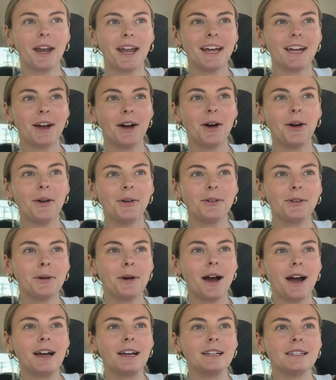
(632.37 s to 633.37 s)
I go, you
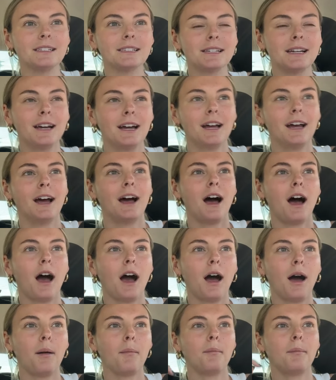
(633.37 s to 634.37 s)
guys.
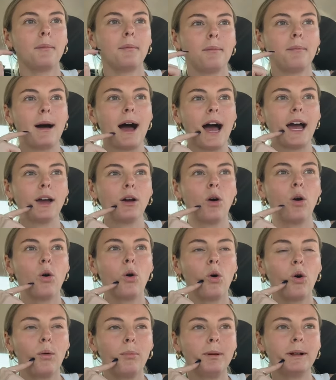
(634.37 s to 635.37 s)
Um, my
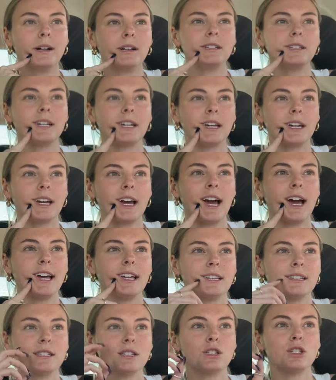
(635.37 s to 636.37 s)
whole building
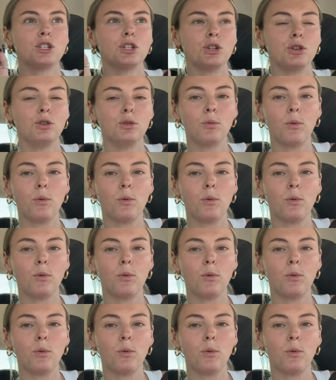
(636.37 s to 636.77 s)
has two